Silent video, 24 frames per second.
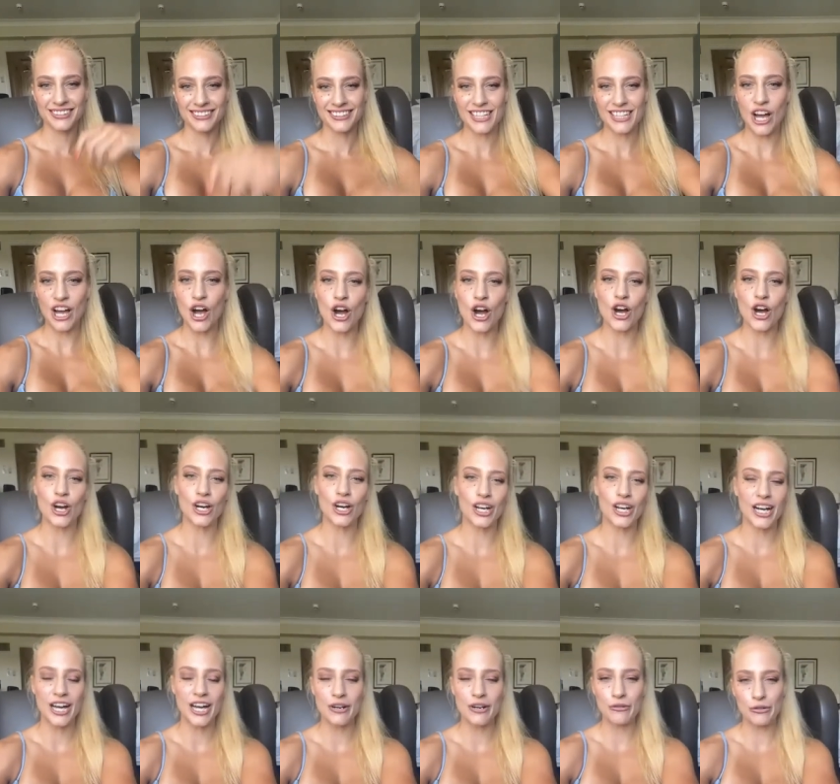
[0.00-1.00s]
Oh,
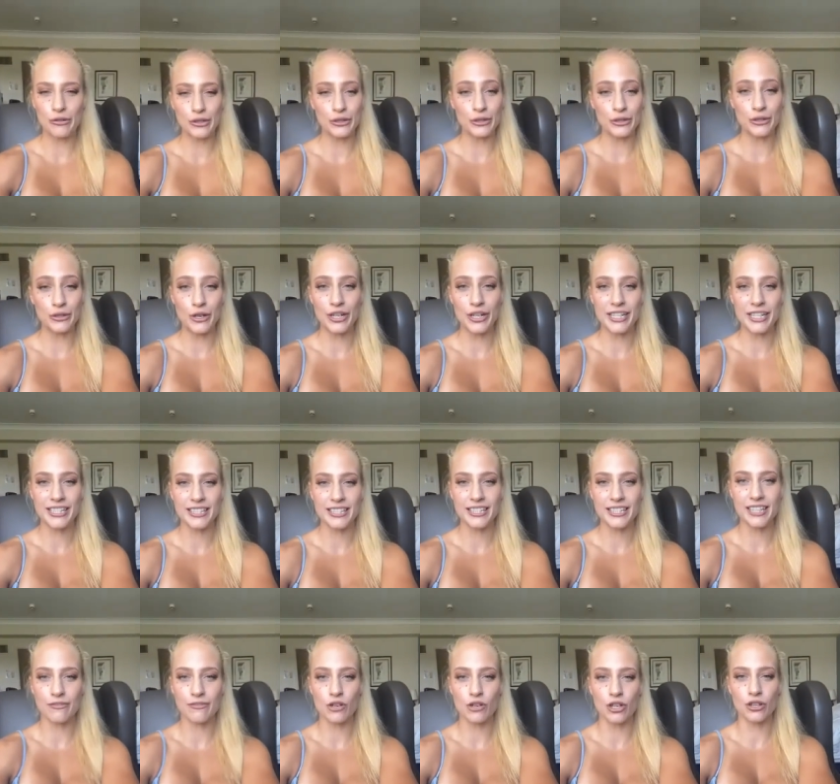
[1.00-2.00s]
unreal. Honestly,
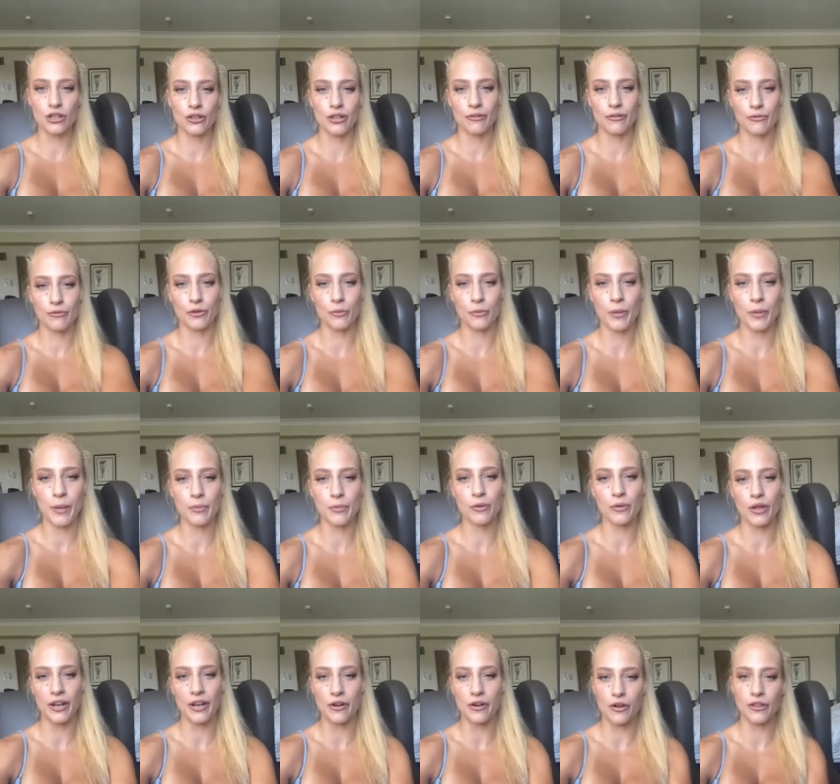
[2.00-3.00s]
I've got a few people
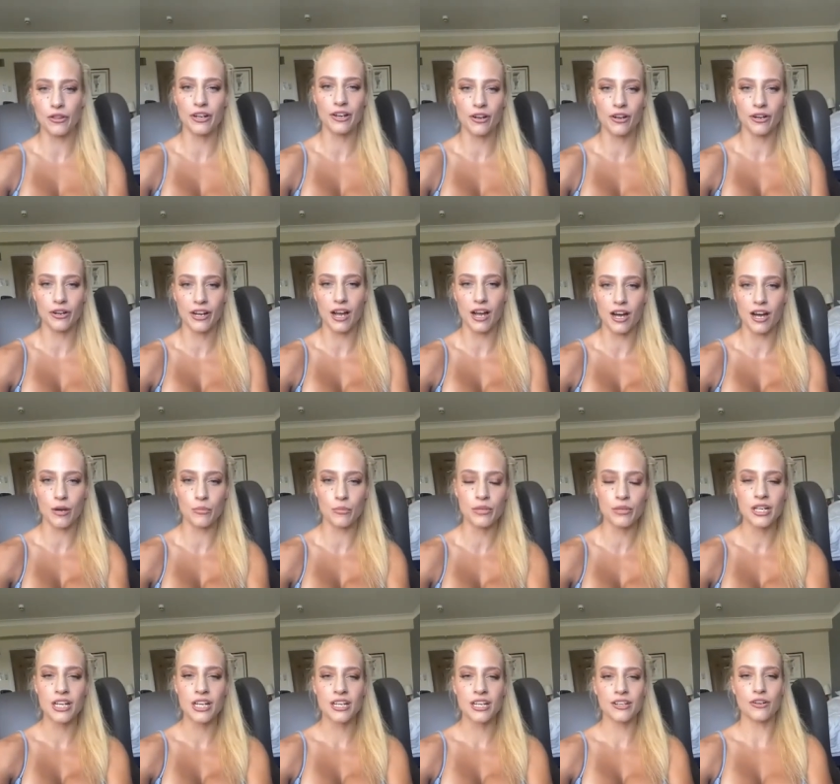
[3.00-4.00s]
I know that are going to come,
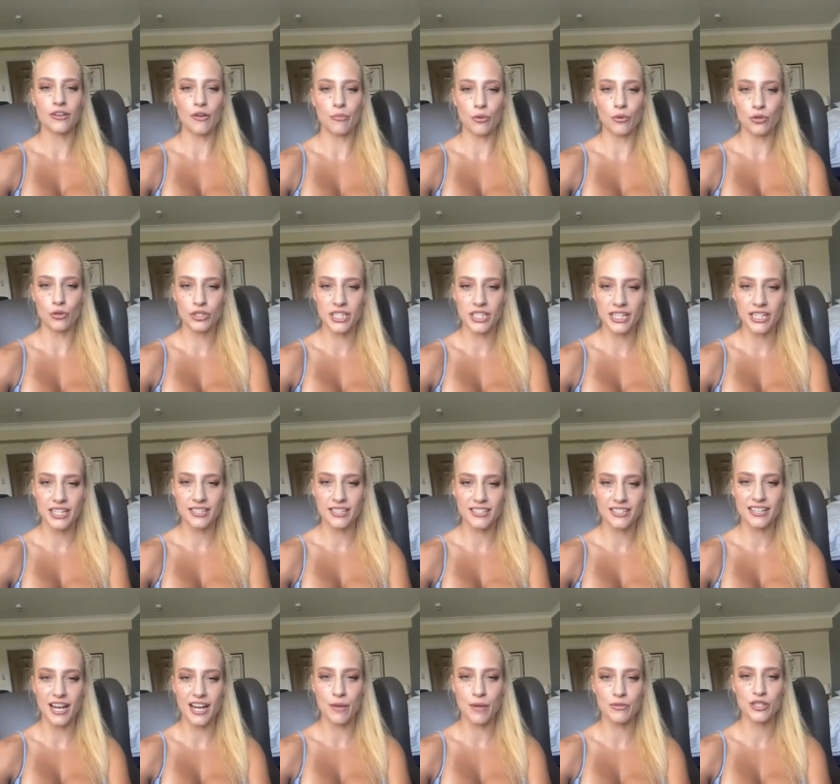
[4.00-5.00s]
you know, bought tickets to
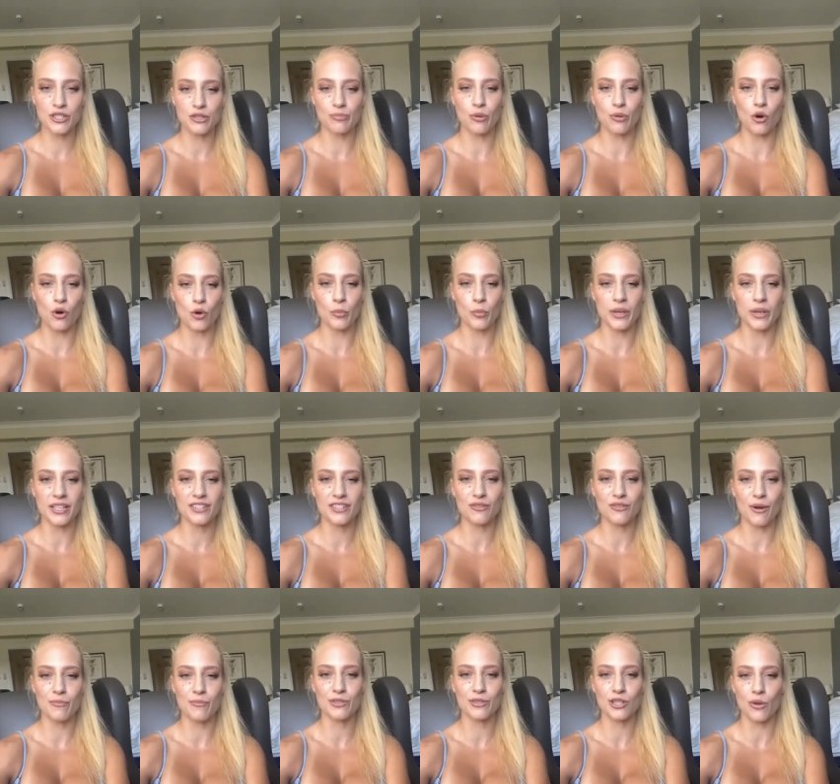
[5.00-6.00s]
come and support me. So
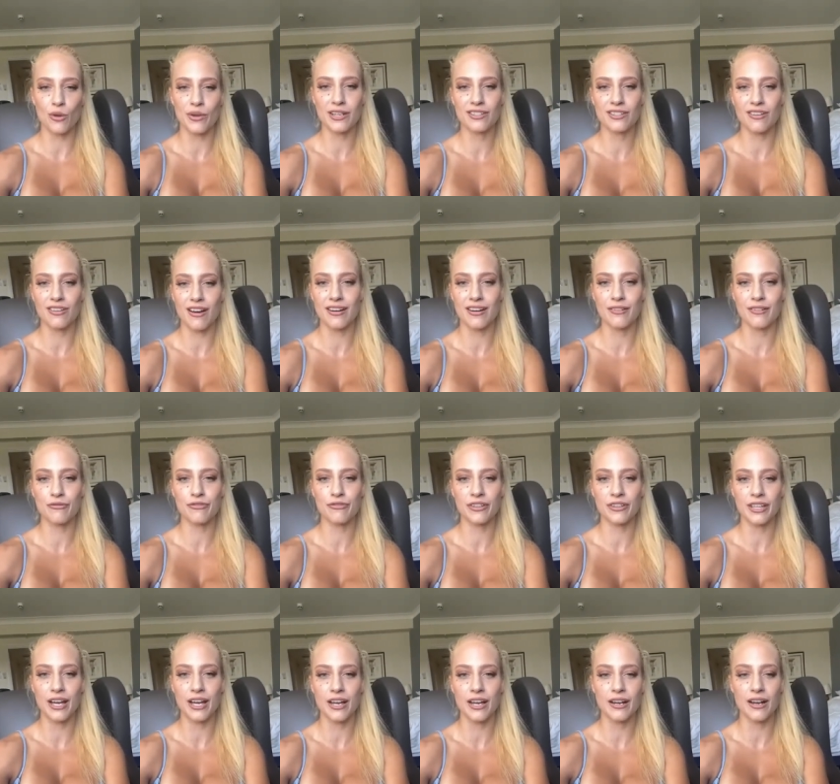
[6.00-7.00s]
I'm so excited for
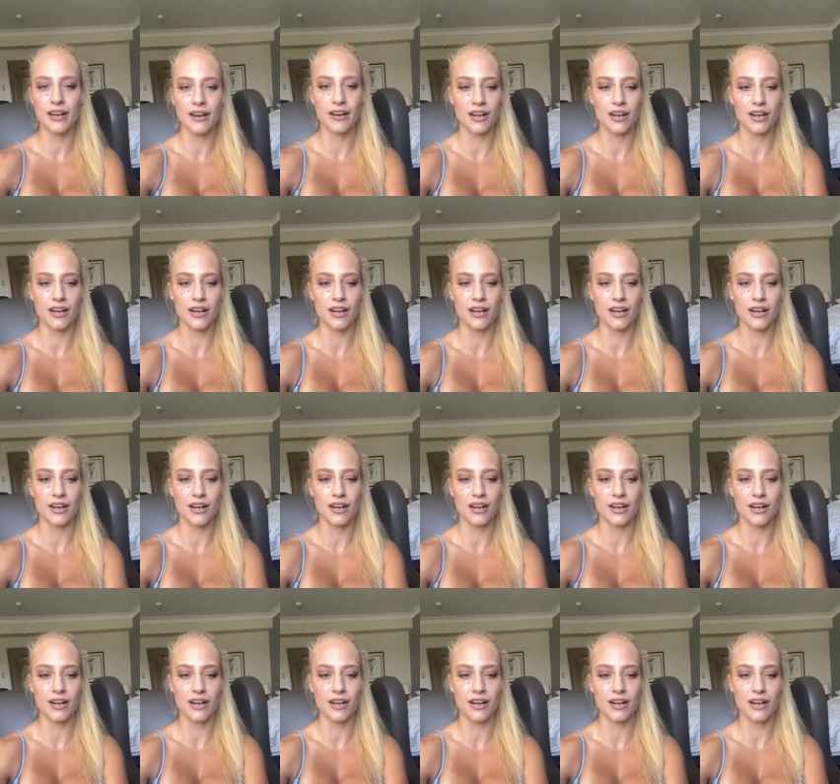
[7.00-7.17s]
that.